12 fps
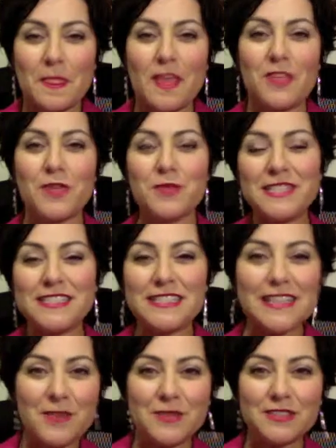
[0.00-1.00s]
The reason
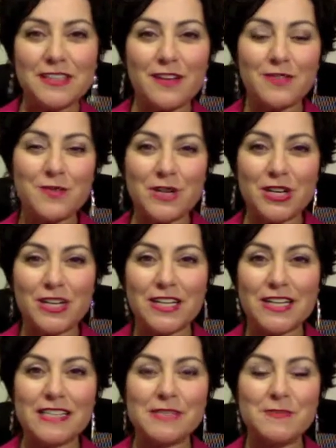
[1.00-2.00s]
that will never work
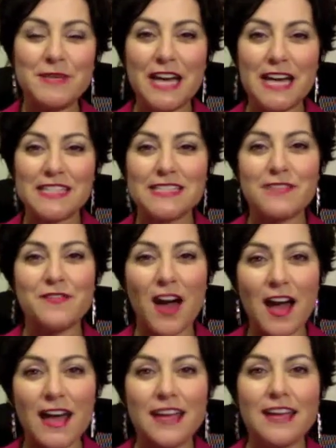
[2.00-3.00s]
is because if
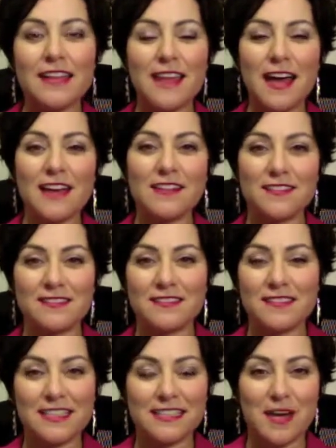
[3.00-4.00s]
I, in that
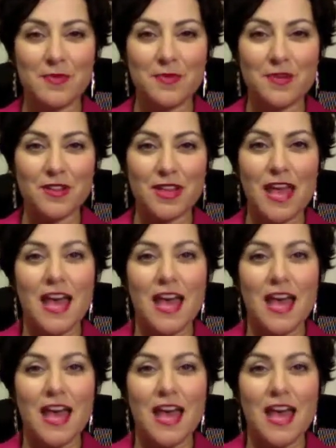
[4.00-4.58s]
example,